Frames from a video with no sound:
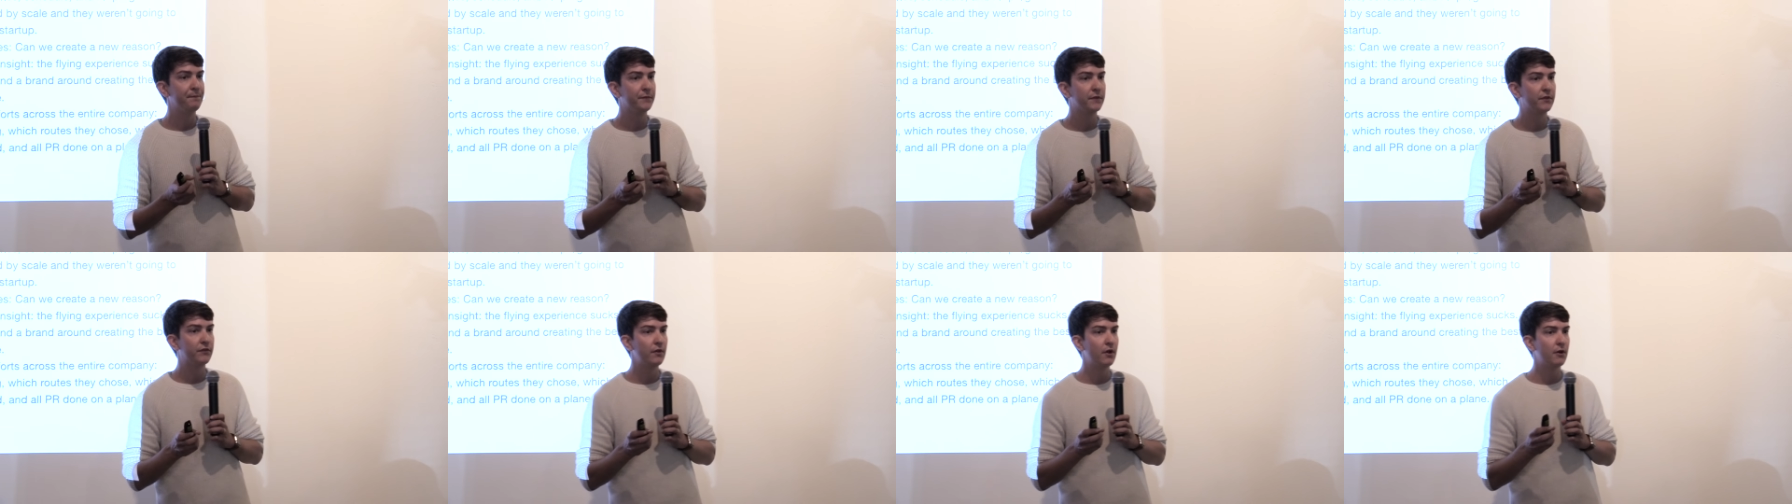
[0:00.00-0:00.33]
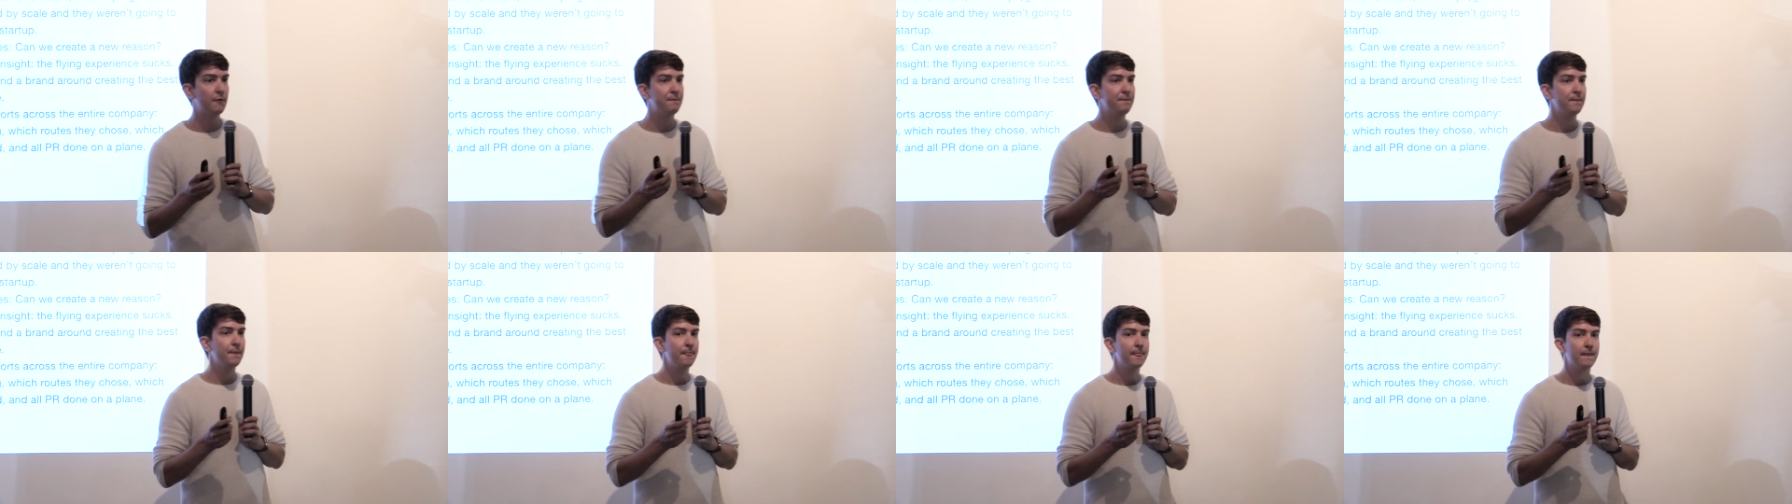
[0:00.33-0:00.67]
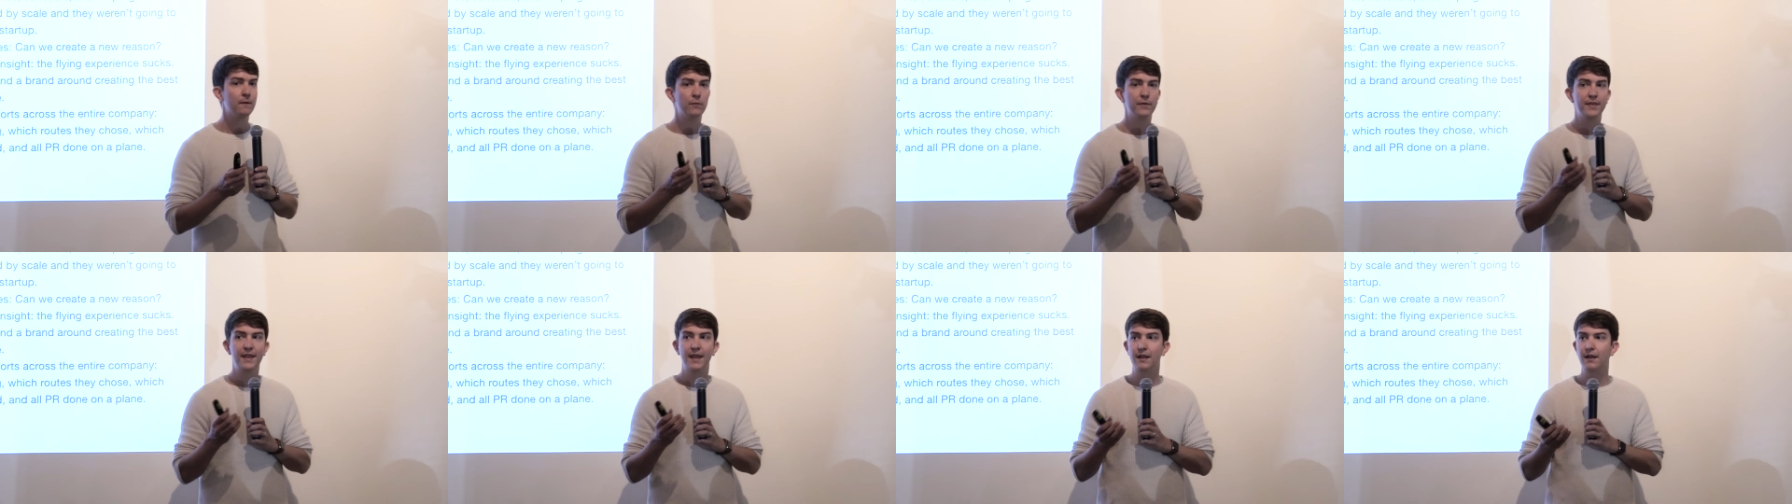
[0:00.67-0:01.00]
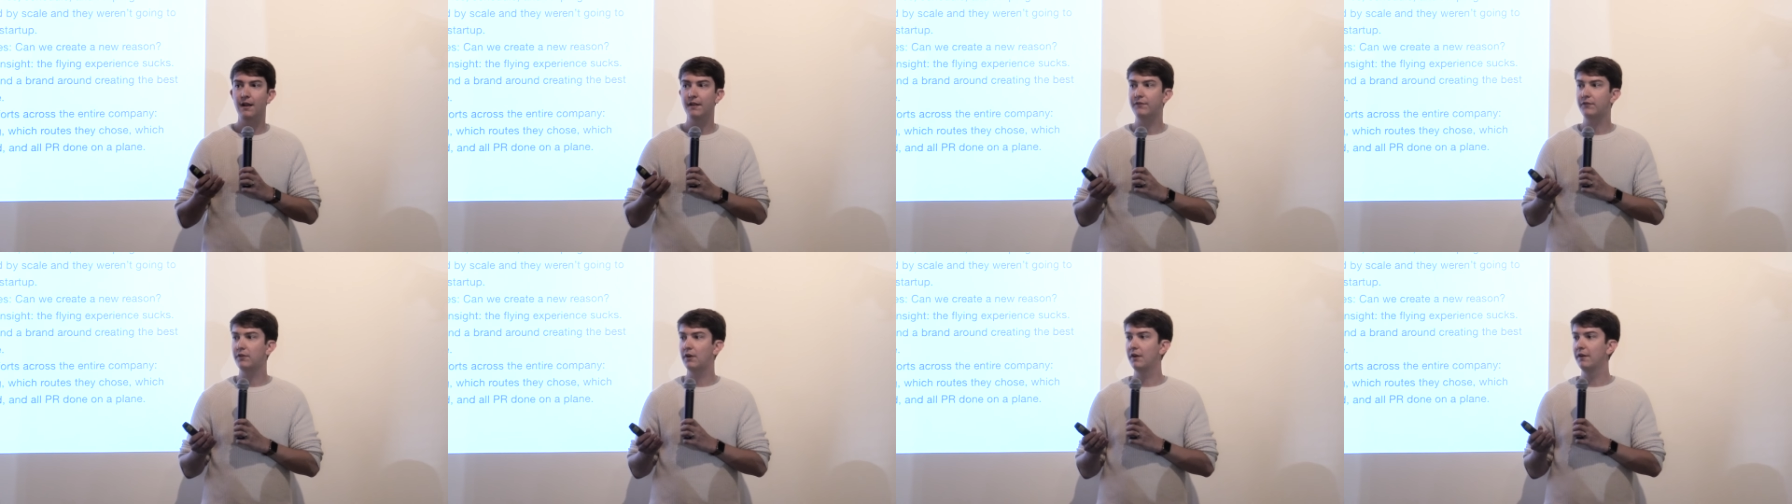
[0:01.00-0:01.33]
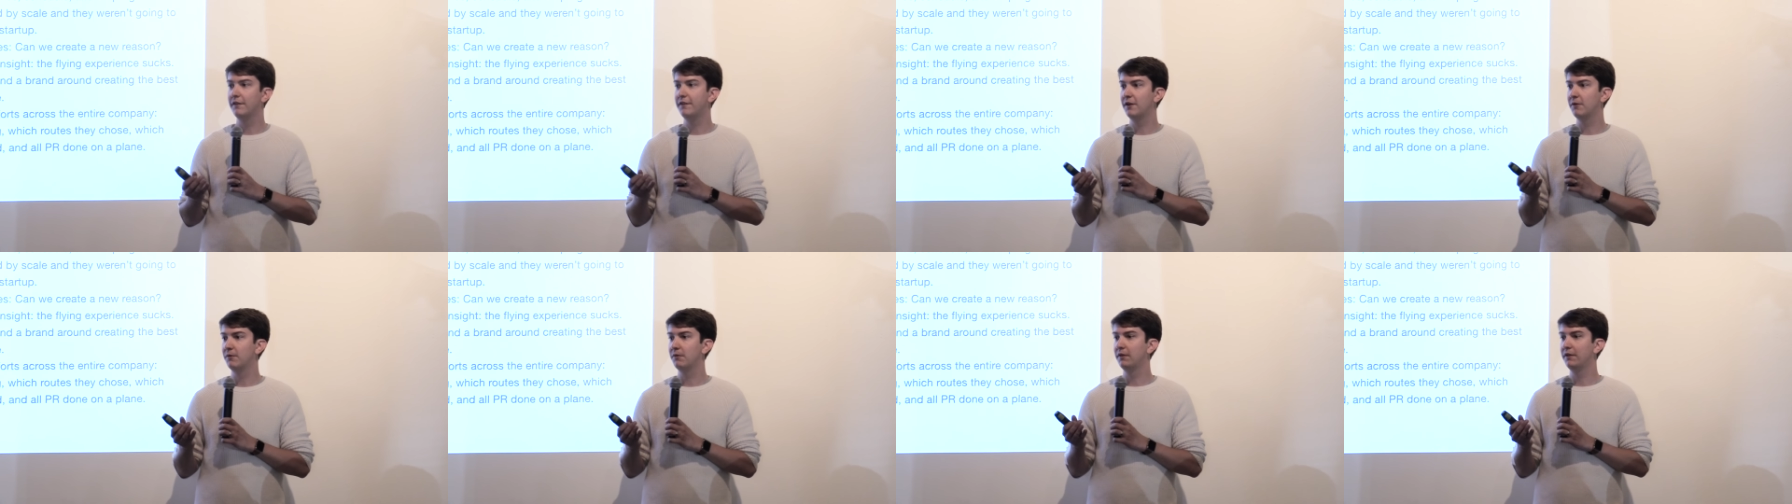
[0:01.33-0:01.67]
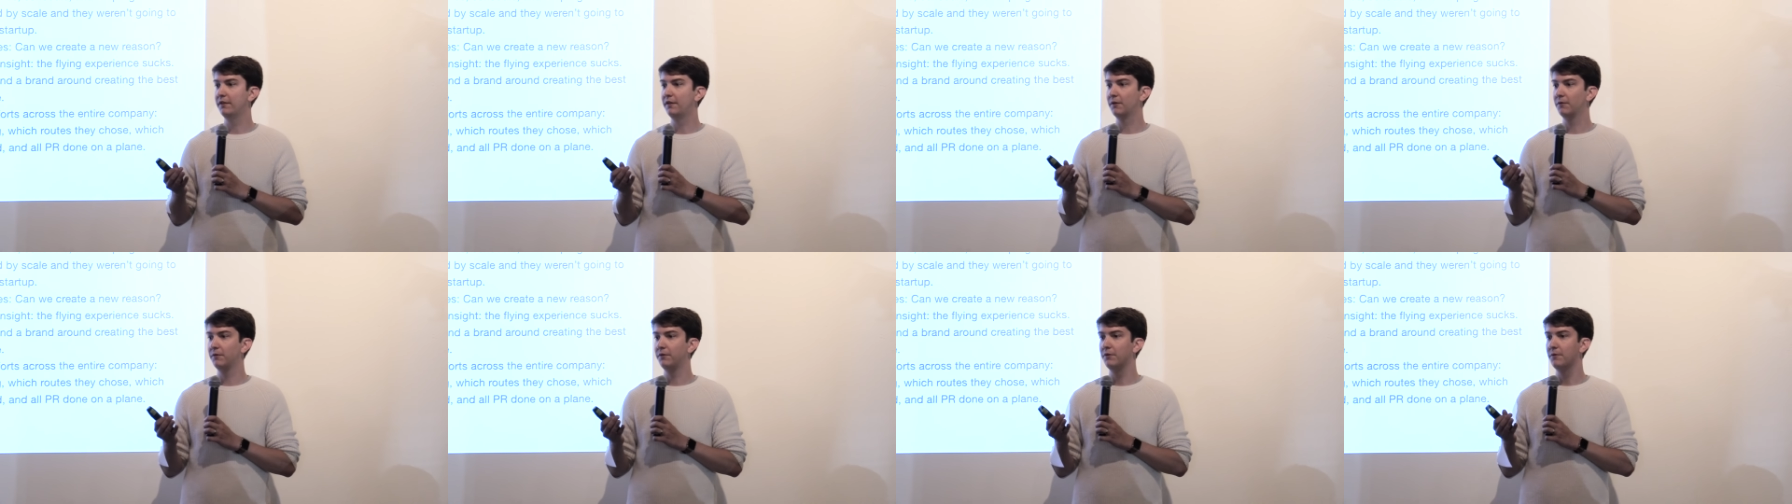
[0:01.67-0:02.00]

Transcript: So when they got started, they were